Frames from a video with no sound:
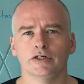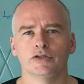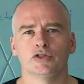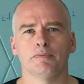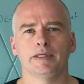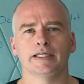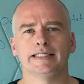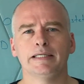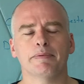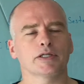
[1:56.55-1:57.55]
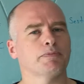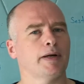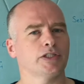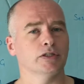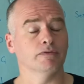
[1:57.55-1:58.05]
to be a deep
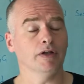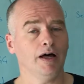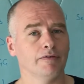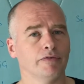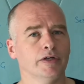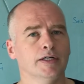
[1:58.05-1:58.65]
expression of love